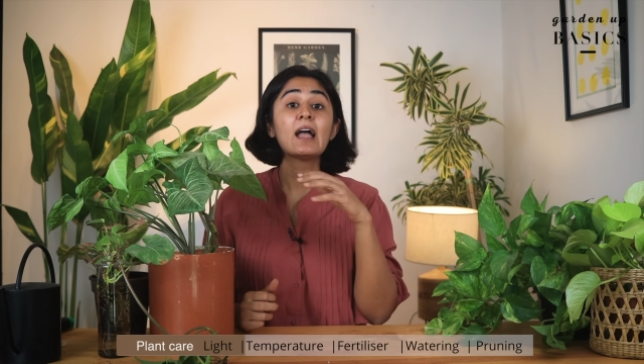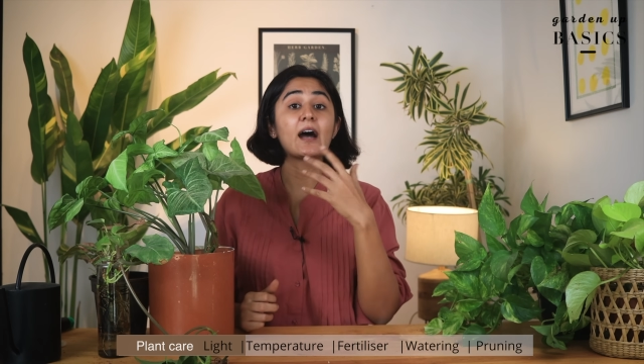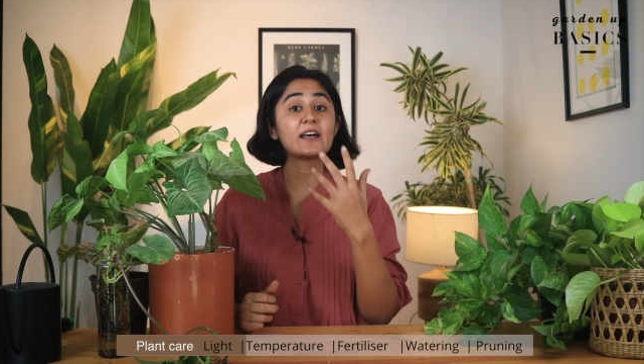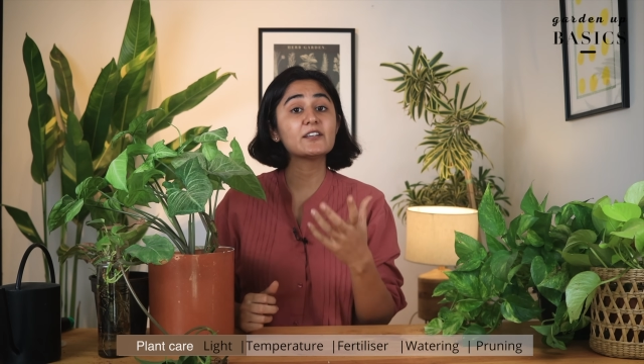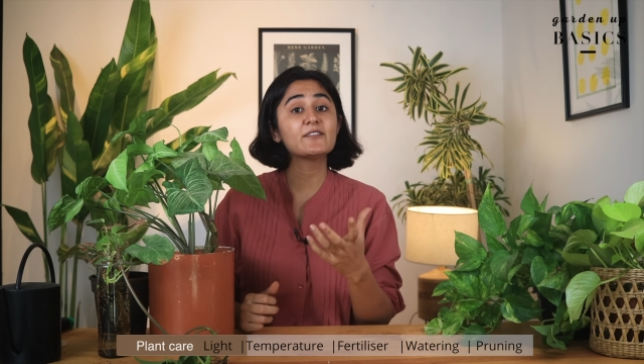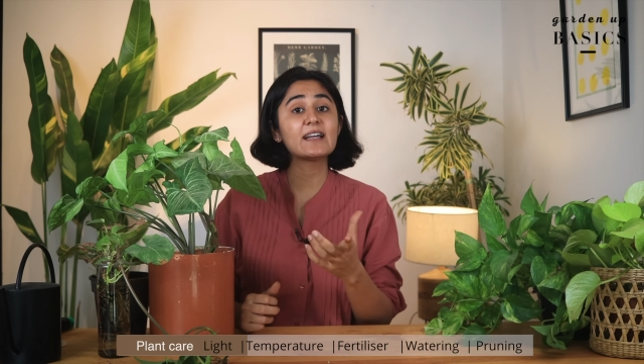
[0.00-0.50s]

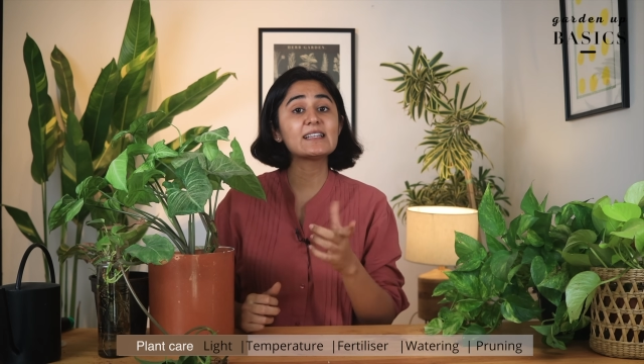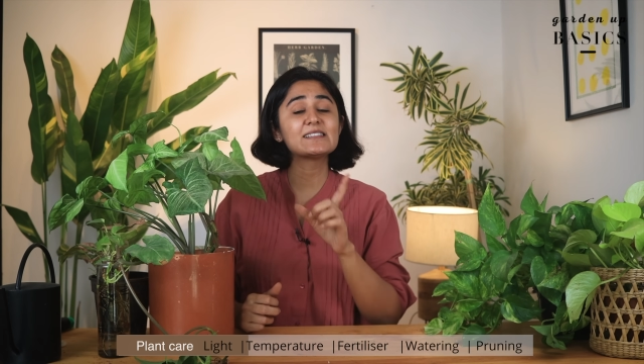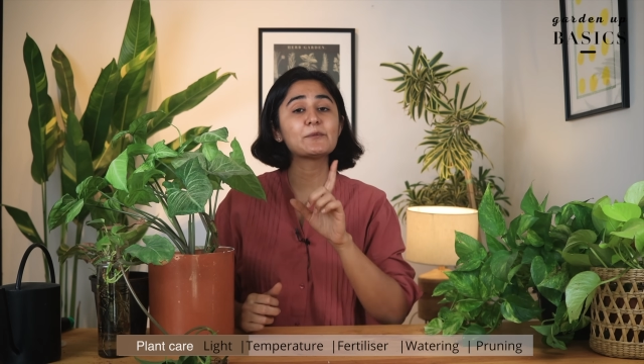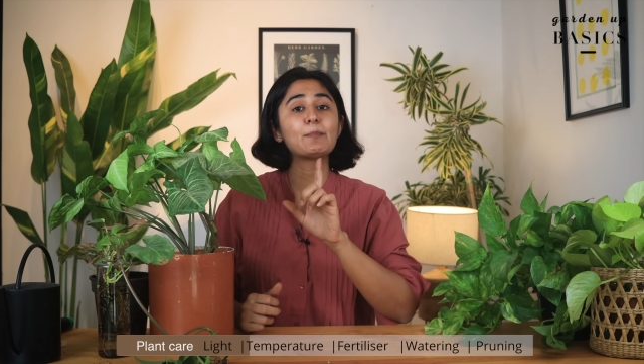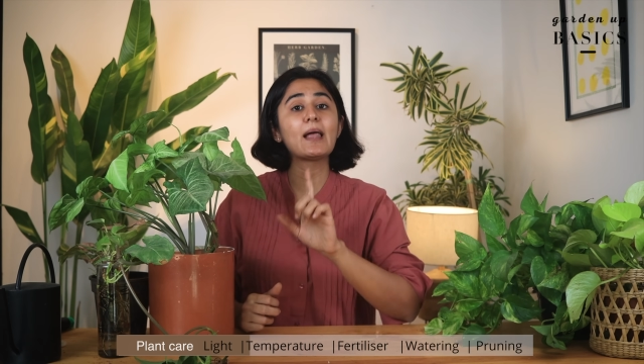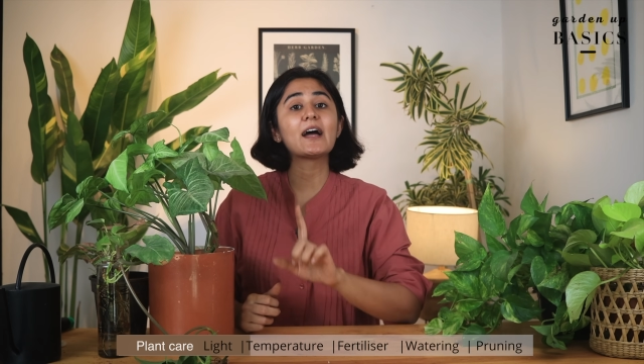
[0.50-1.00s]
Otherwise,
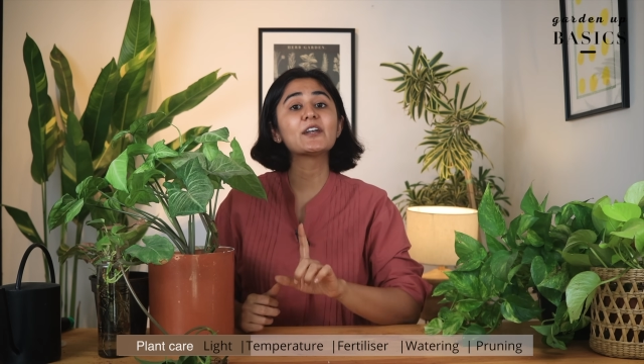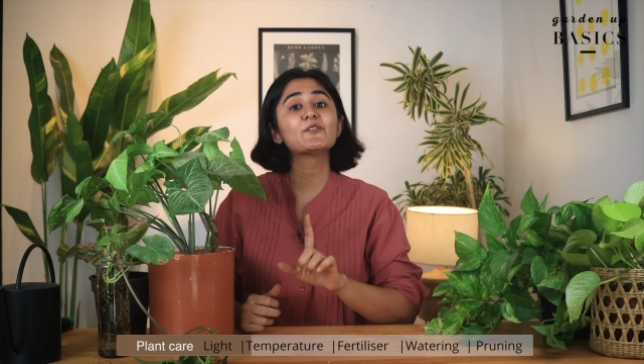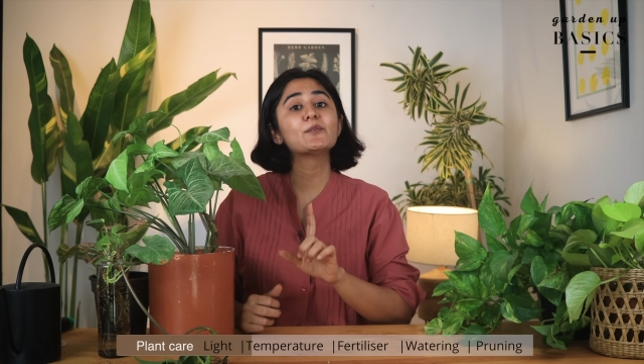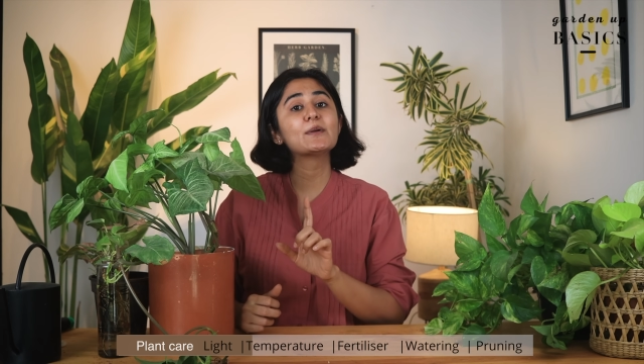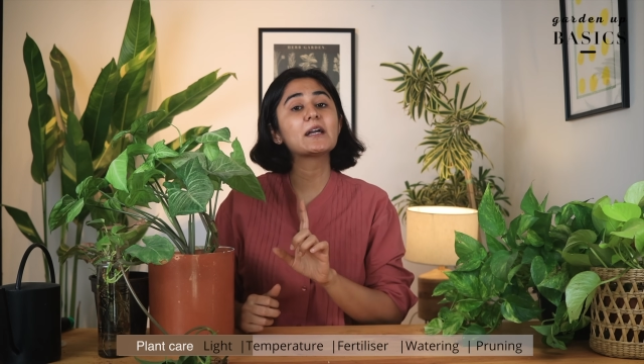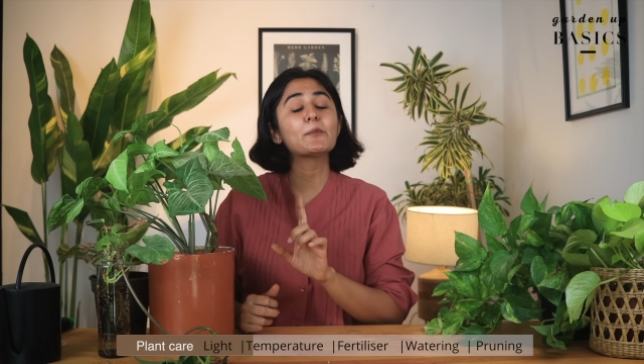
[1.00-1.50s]
the plant
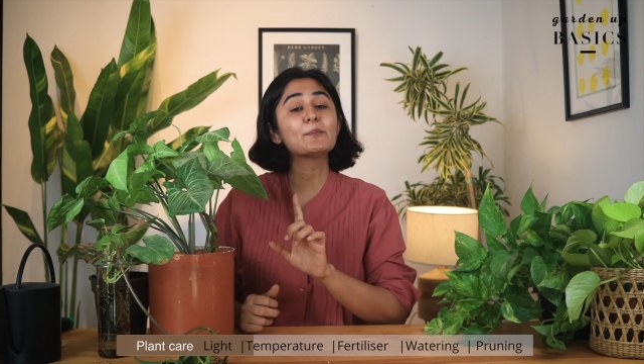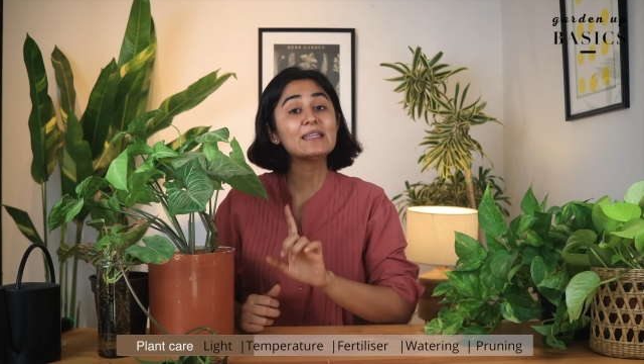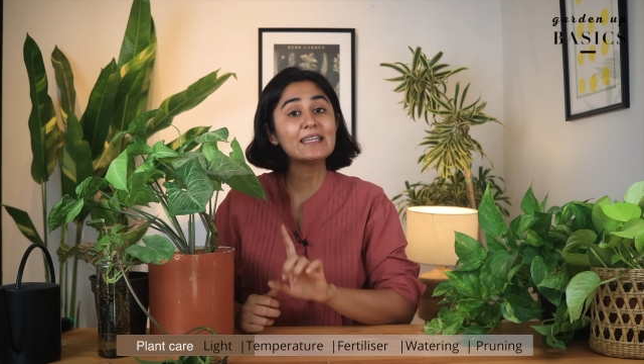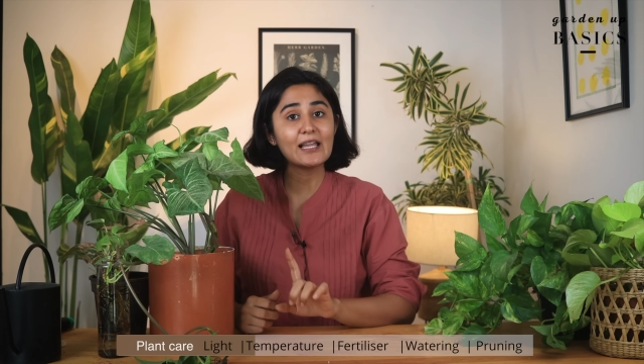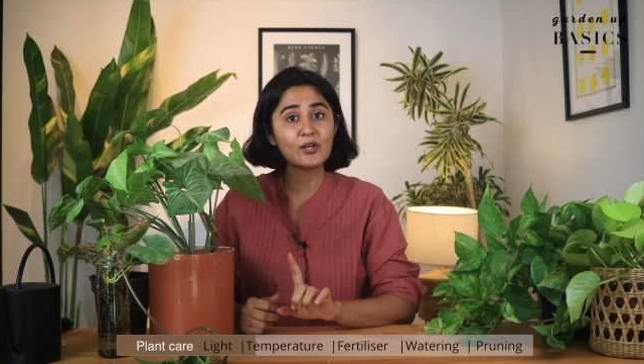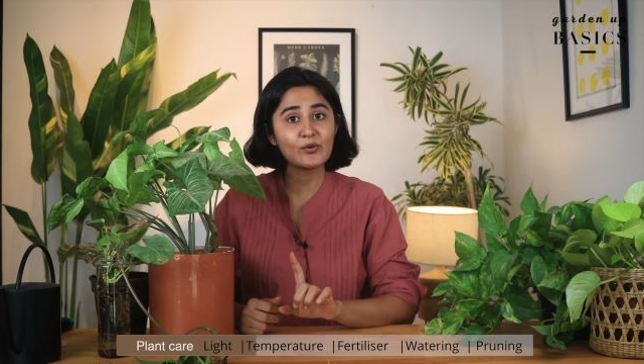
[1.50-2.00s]
will
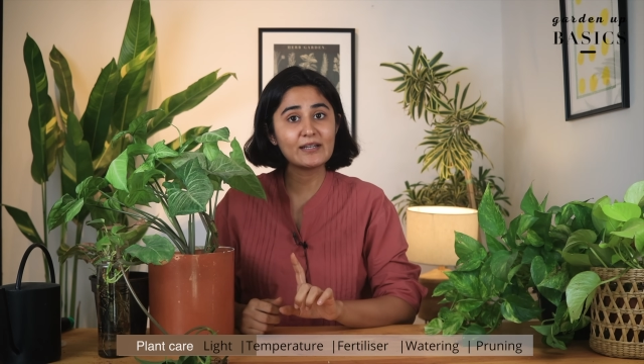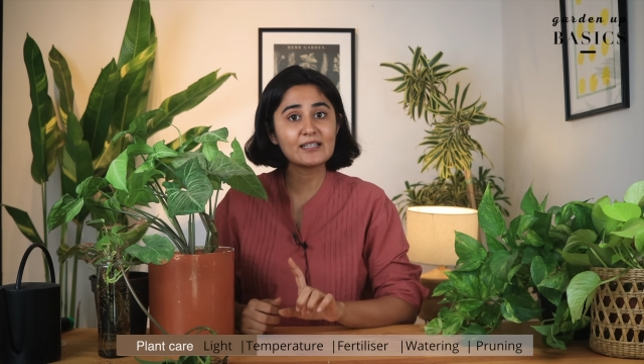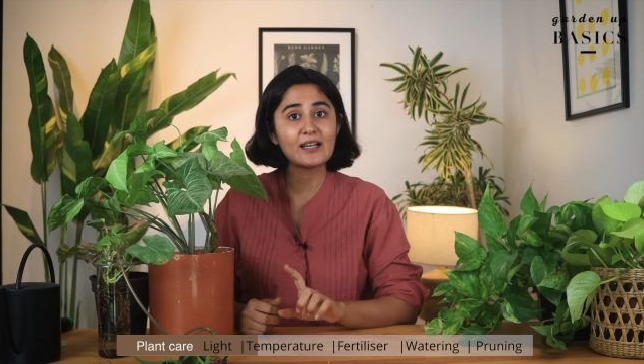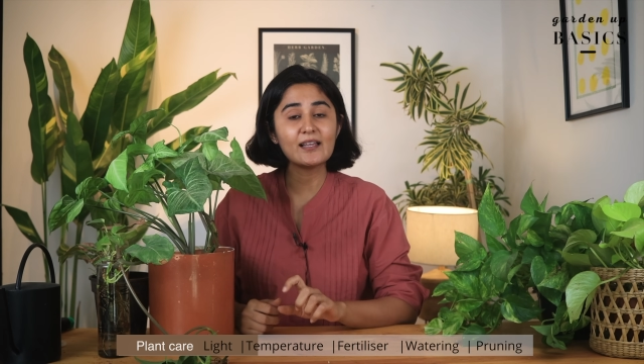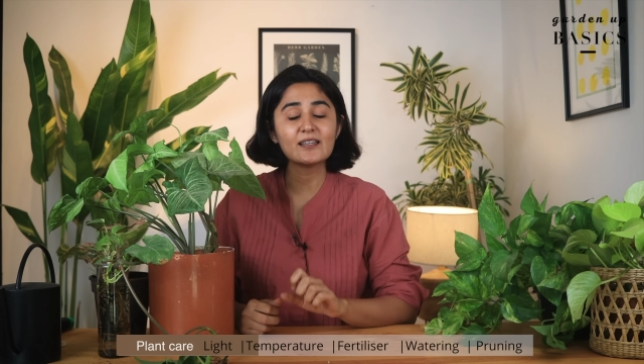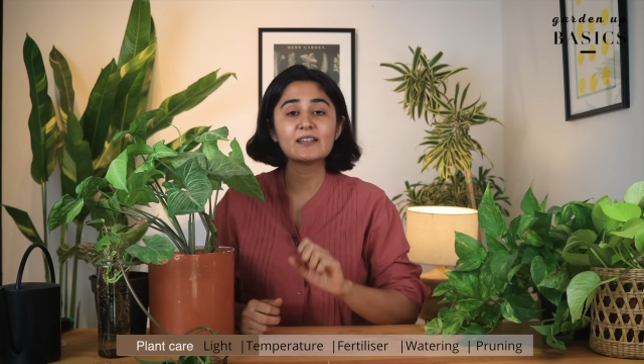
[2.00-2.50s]
become yellow in
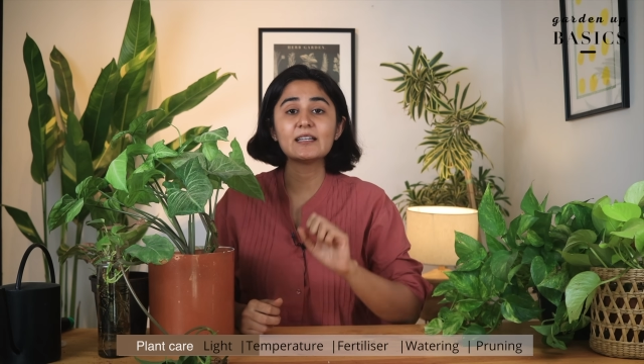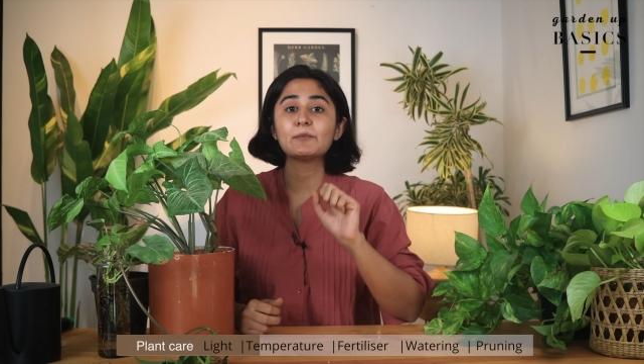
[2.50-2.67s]
color.